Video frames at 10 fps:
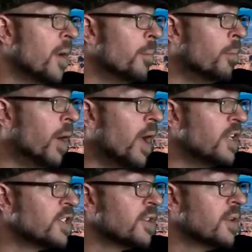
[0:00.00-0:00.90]

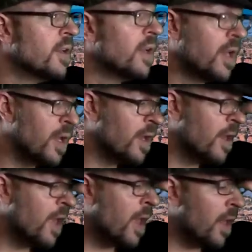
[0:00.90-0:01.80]
But
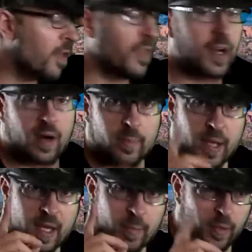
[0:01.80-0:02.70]
there are
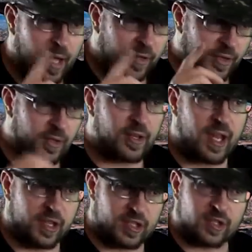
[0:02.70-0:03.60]
people out there
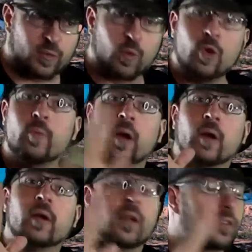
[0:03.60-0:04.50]
saying, this is
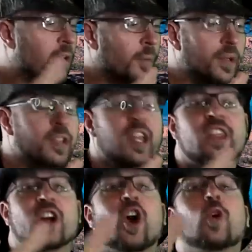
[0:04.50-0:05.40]
rumor. That's all I'm going to say.
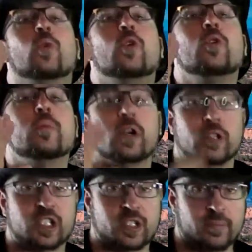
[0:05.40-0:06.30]
There are
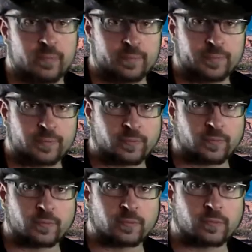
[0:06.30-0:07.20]
rumors.
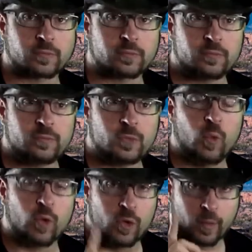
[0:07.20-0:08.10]

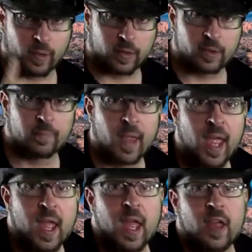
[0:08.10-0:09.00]
Rumors
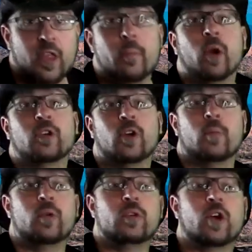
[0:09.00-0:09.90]
that Berto
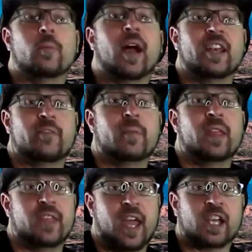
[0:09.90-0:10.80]
Mundo might have
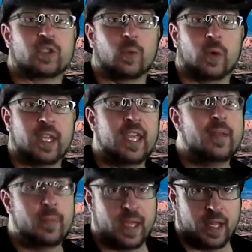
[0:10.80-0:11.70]
been the actual
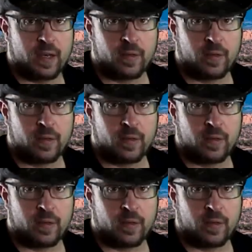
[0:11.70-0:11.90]
kingpin,